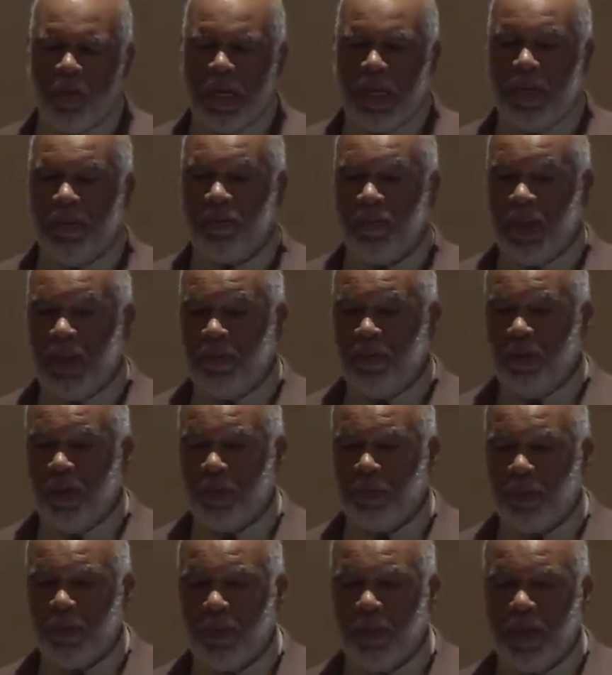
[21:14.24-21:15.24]
if you're
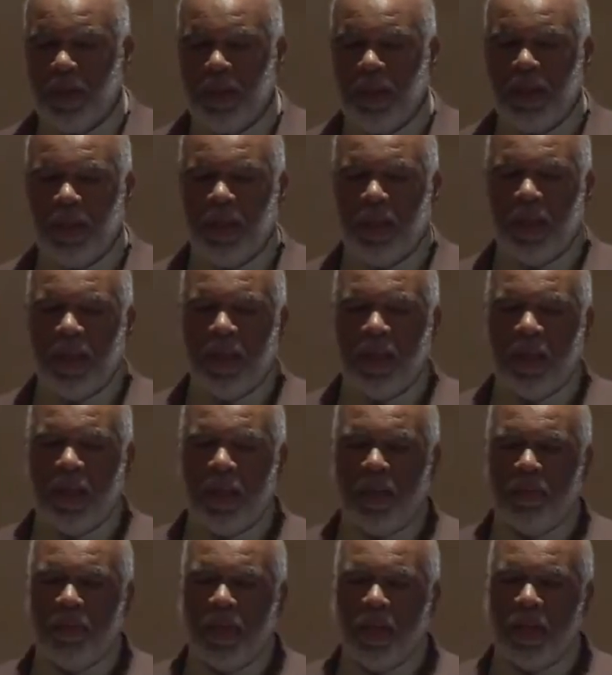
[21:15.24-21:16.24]
employed,
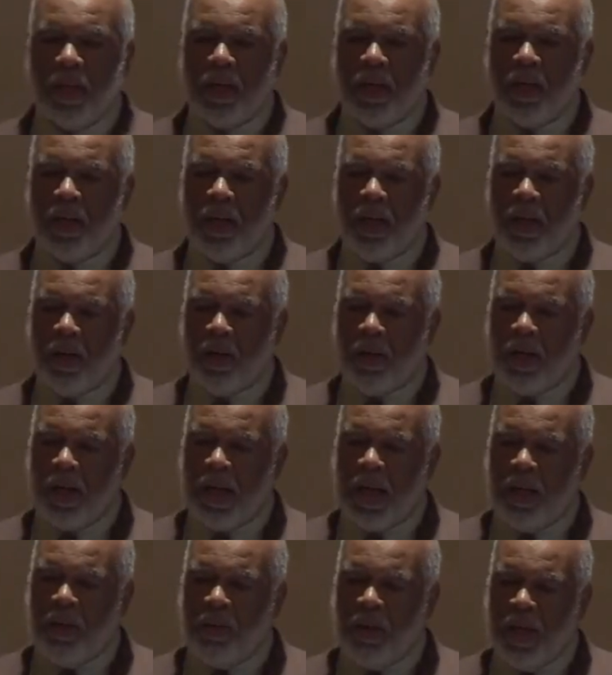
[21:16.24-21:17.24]

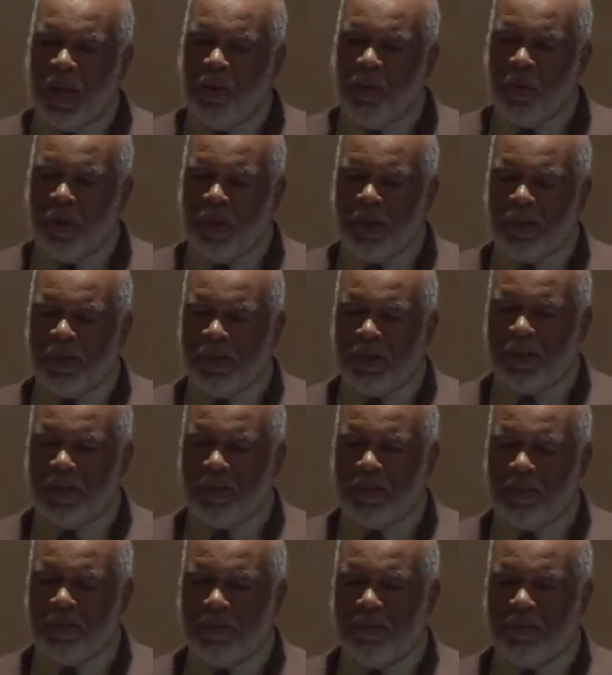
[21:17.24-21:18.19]
a worse,